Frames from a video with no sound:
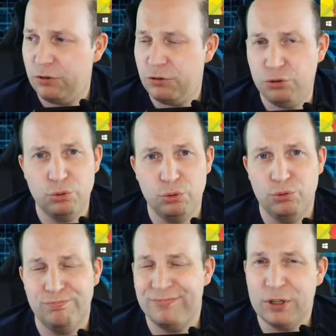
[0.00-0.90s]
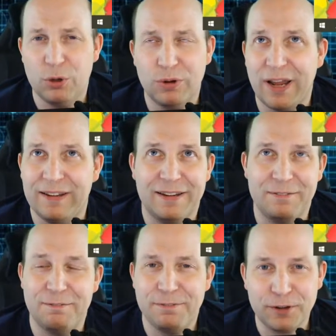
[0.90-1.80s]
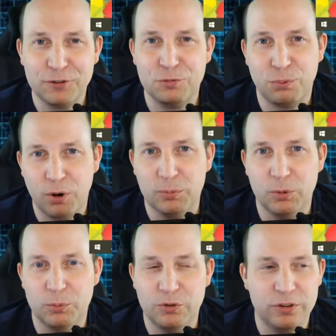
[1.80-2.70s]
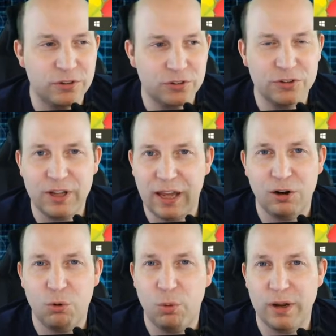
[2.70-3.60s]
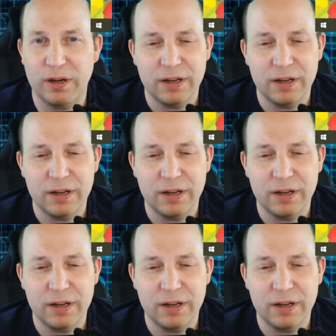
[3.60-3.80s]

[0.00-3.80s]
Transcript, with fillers: to, you know, kind of like fix problems that you just can't quite.